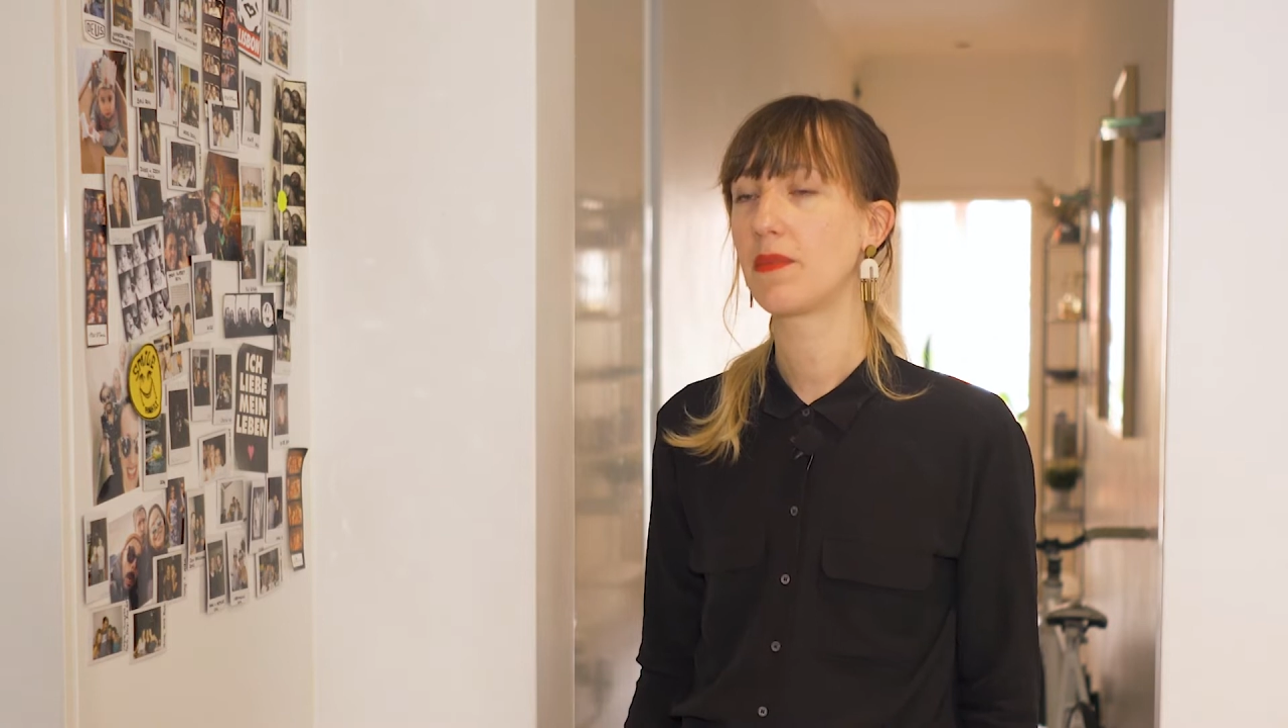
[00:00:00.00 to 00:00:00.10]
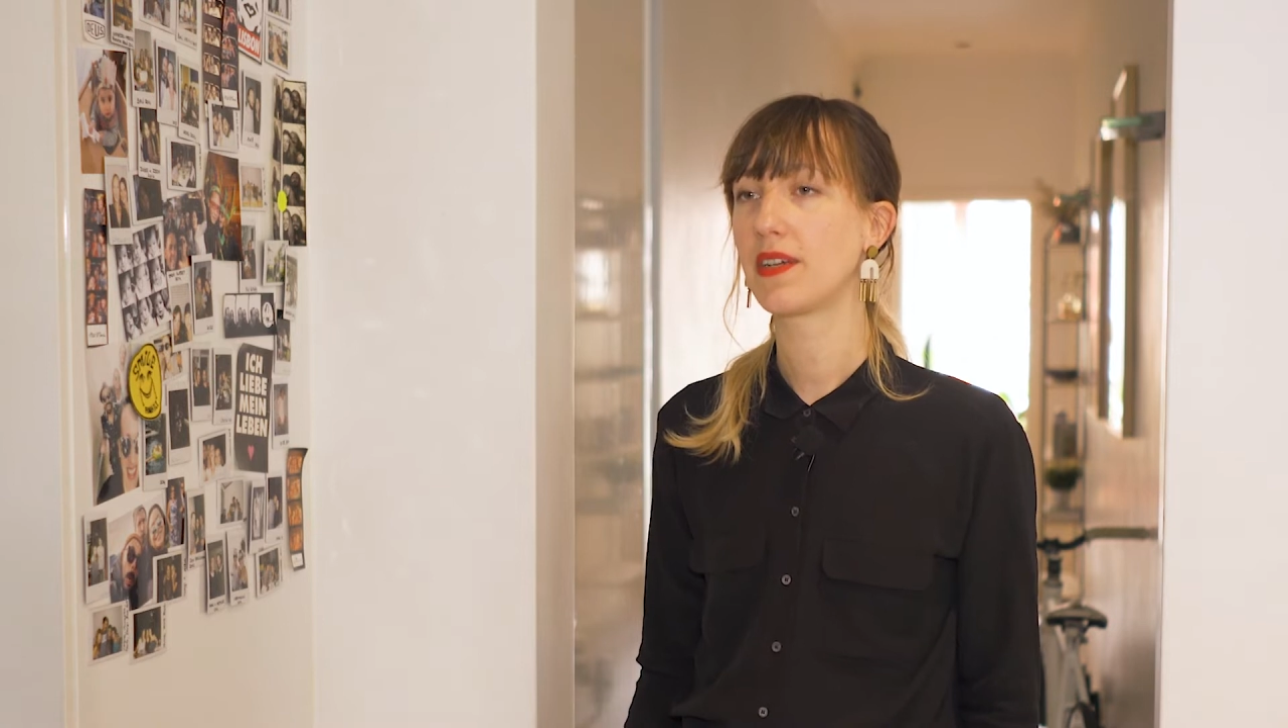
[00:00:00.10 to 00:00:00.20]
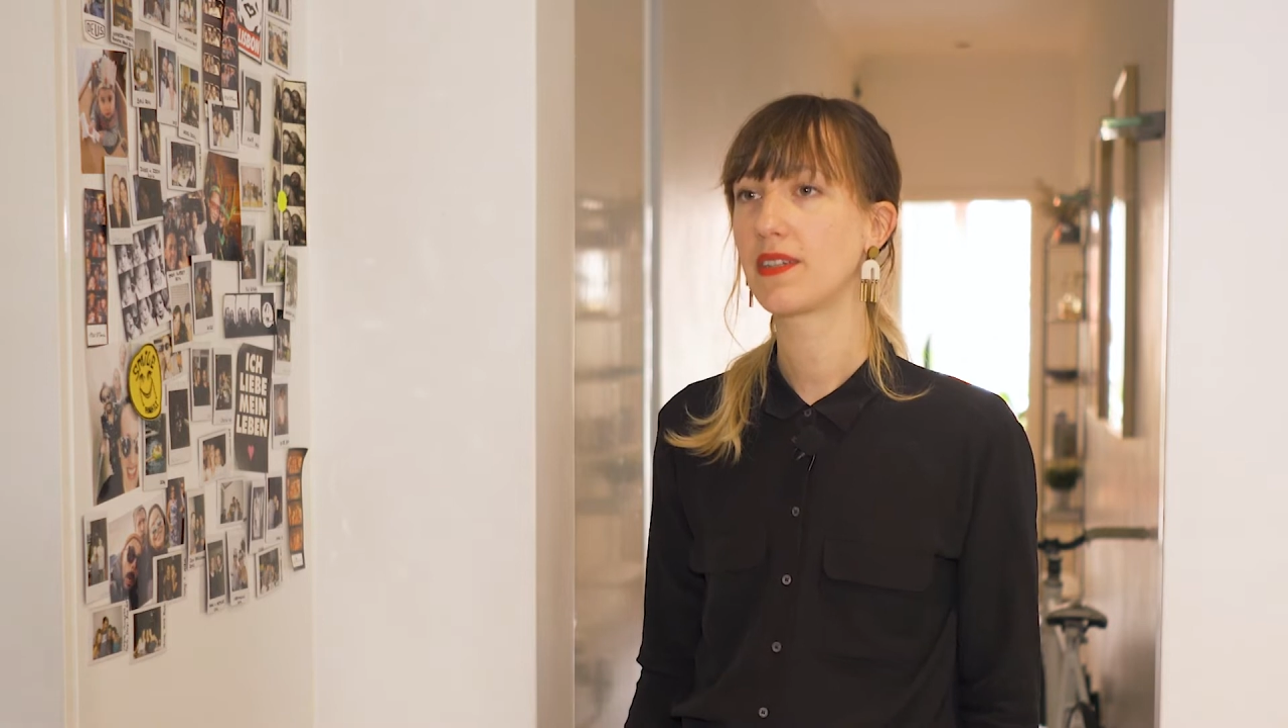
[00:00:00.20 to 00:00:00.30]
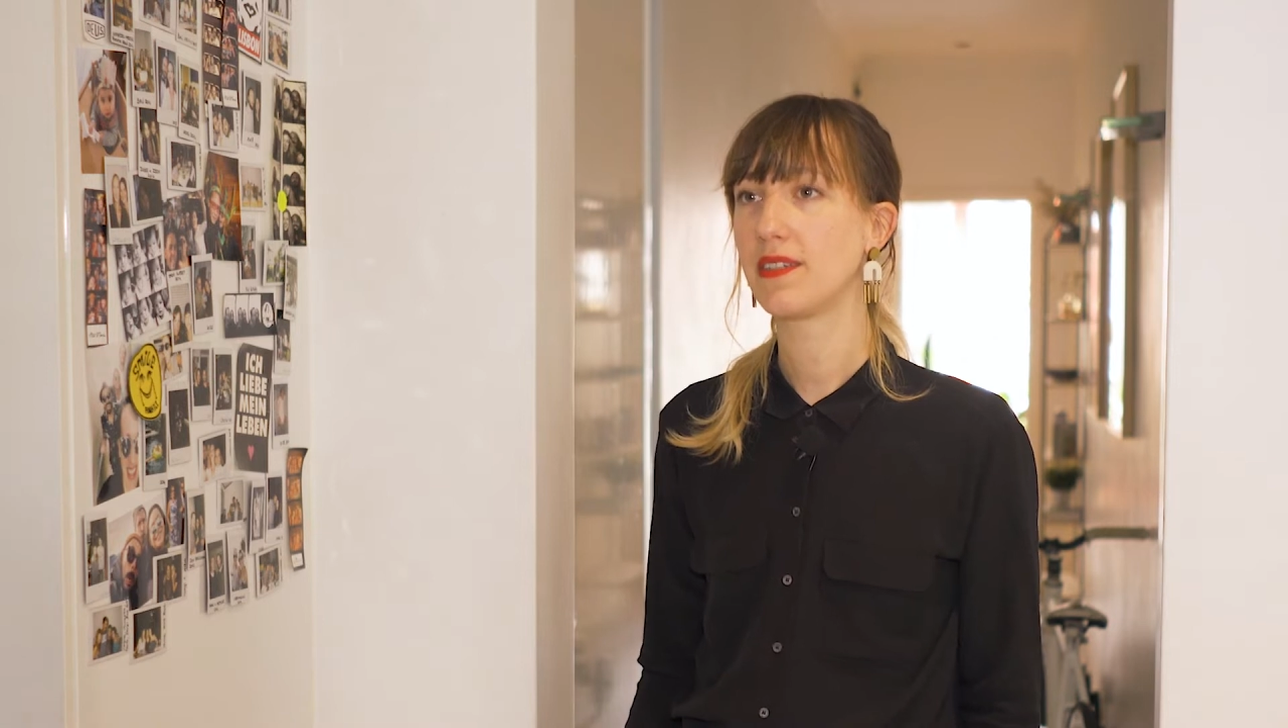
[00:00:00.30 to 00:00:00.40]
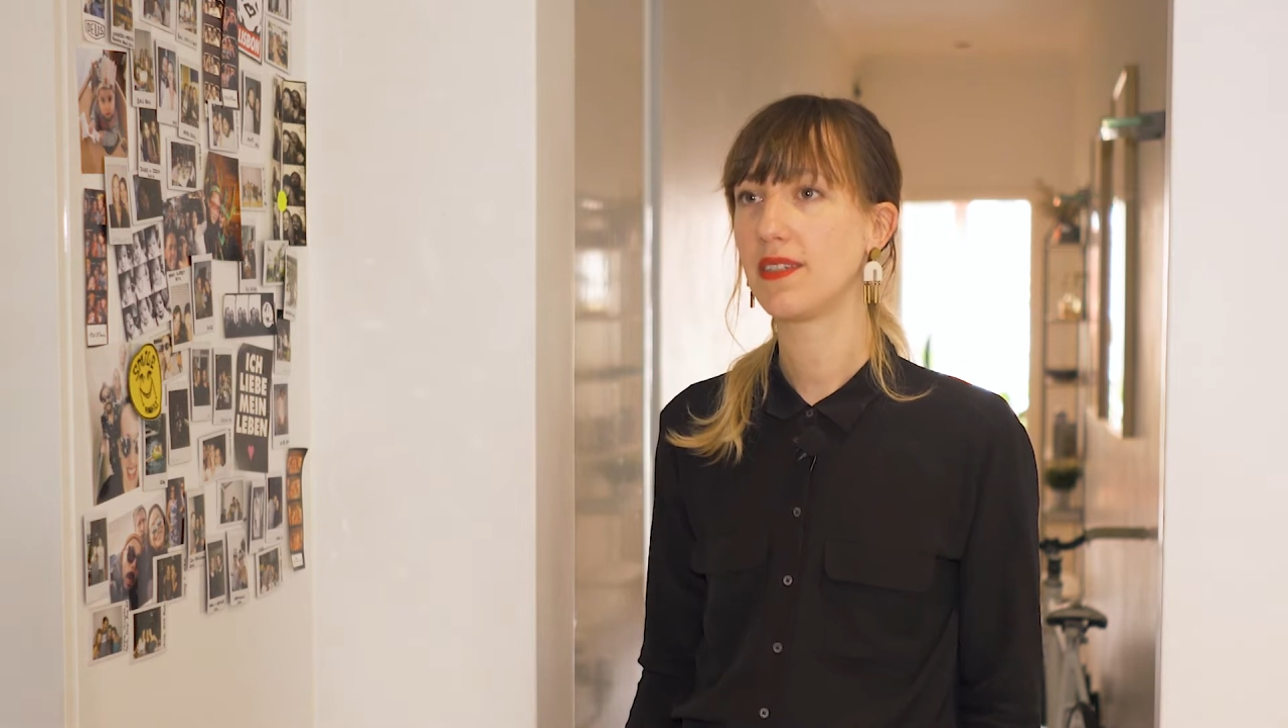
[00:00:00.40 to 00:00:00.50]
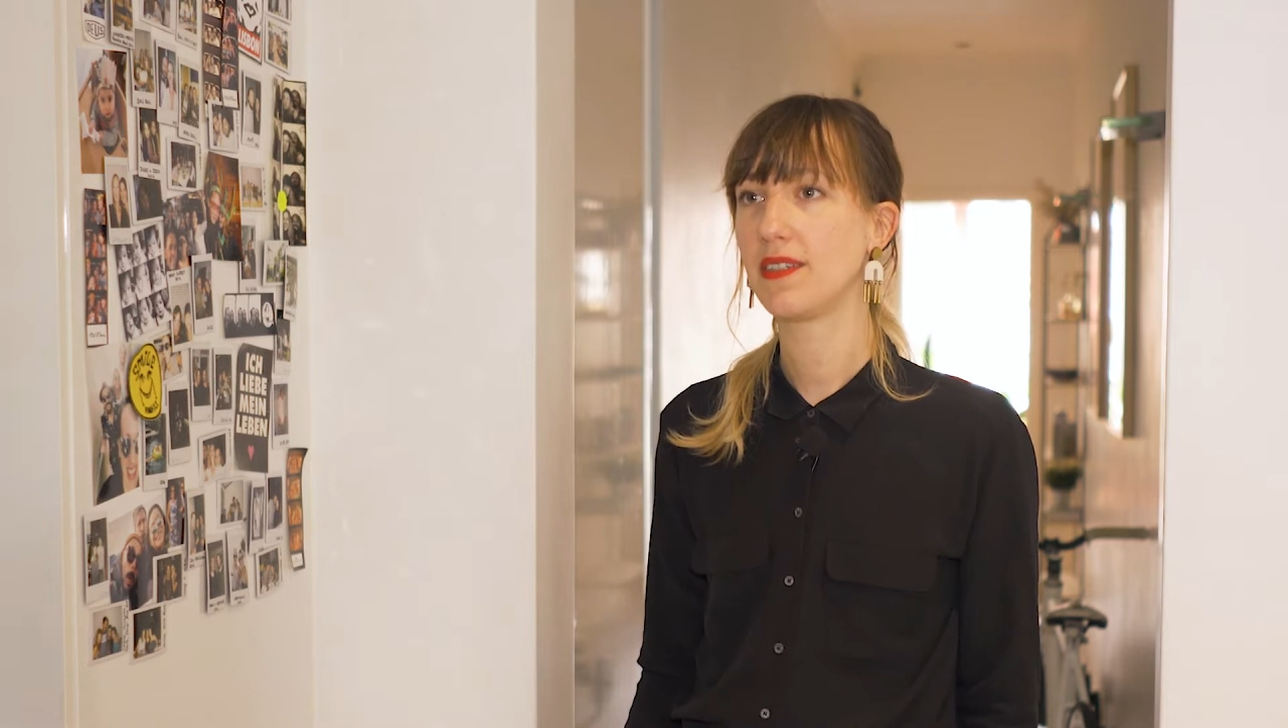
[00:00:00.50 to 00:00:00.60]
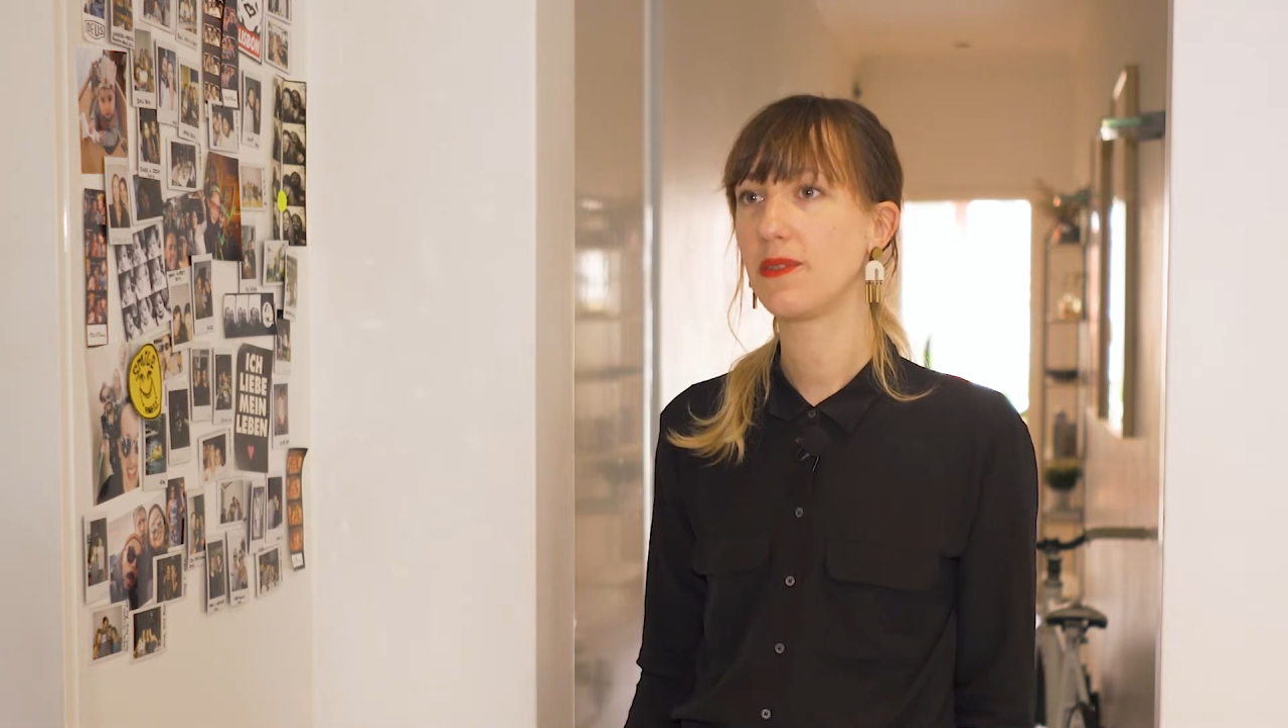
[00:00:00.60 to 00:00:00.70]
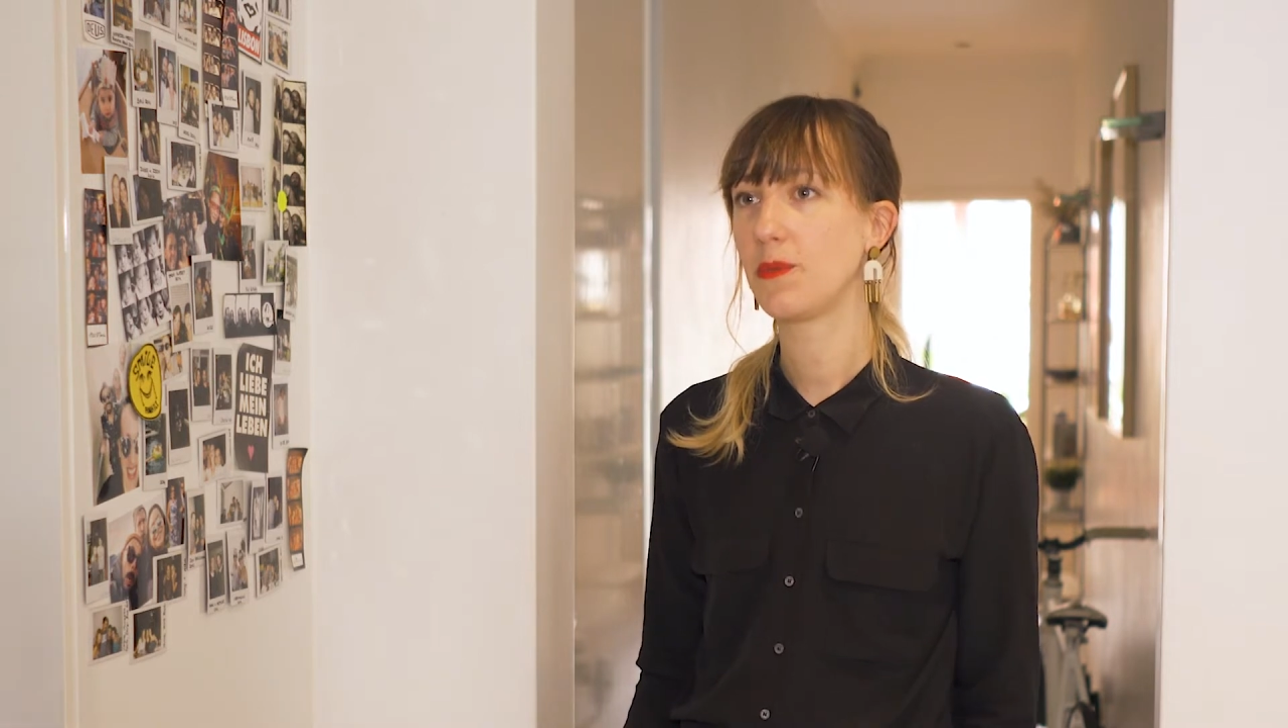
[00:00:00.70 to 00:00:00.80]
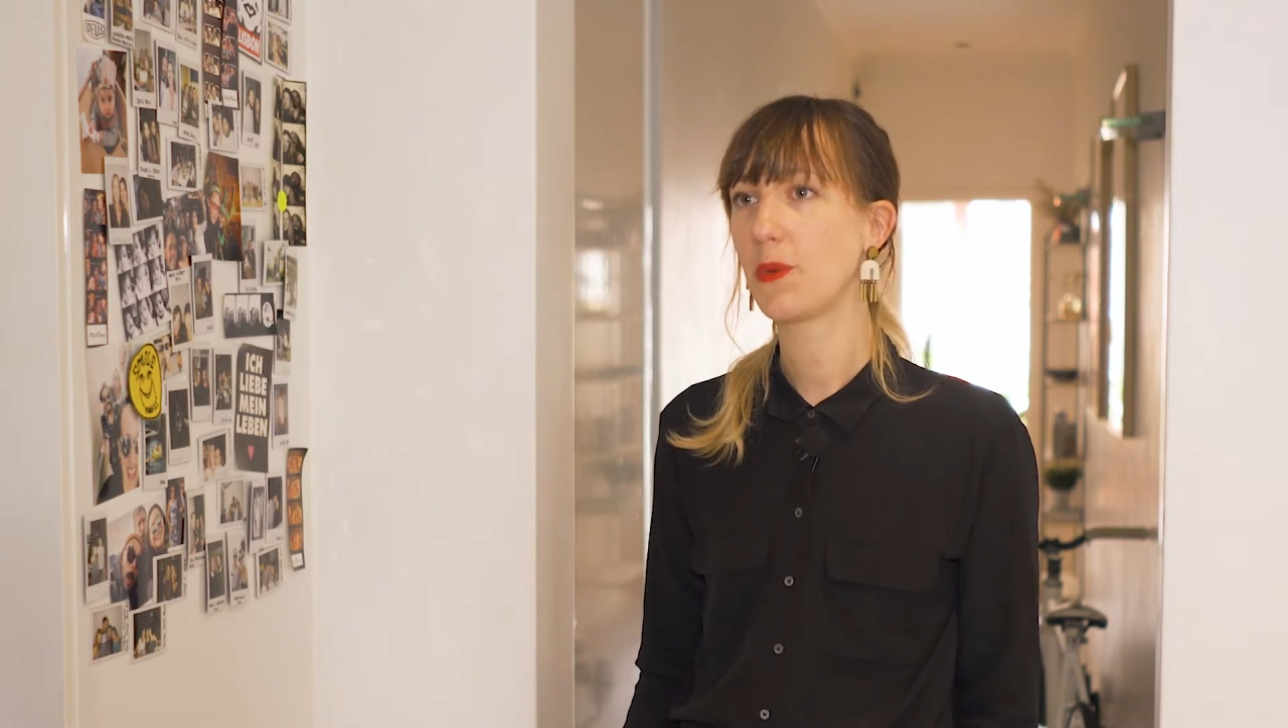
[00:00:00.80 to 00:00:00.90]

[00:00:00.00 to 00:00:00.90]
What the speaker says: marketing,